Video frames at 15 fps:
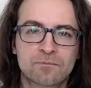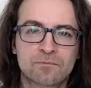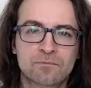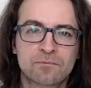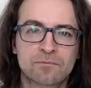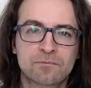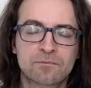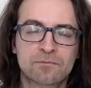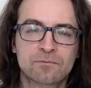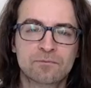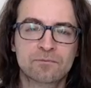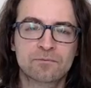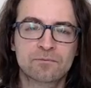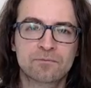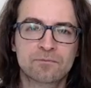
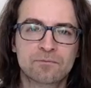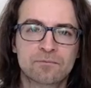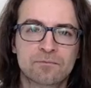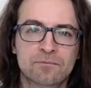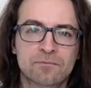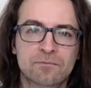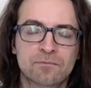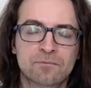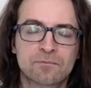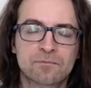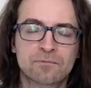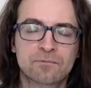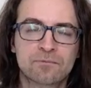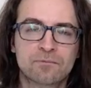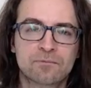
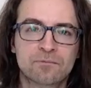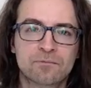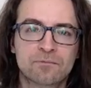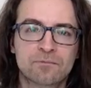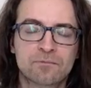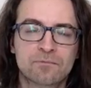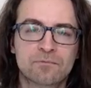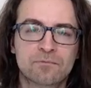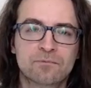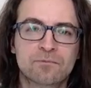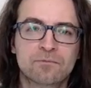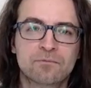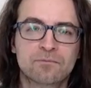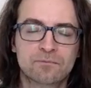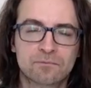
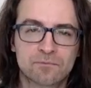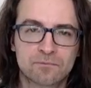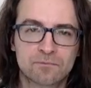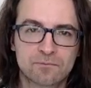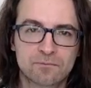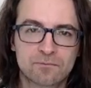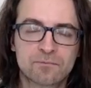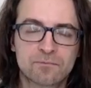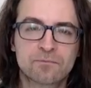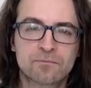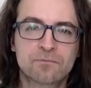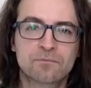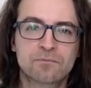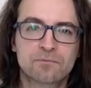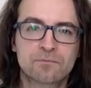
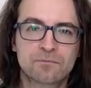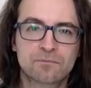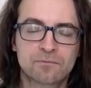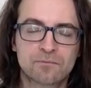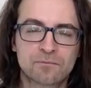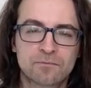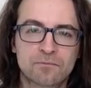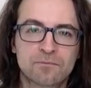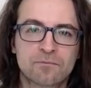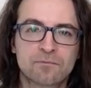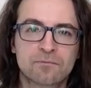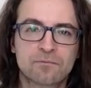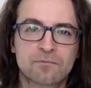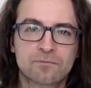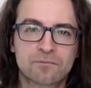
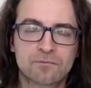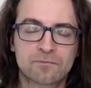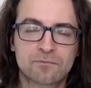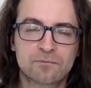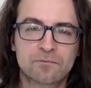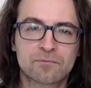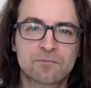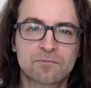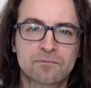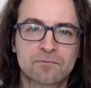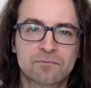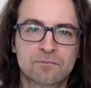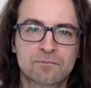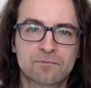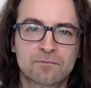
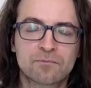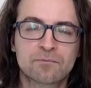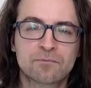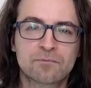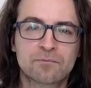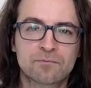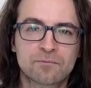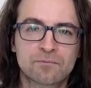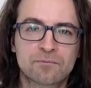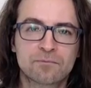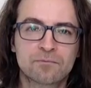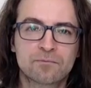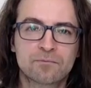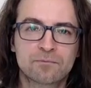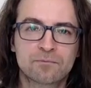
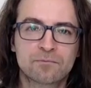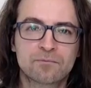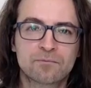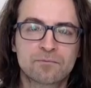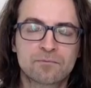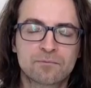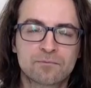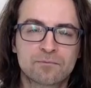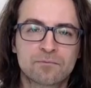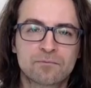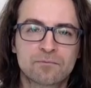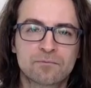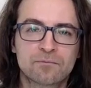[no speech]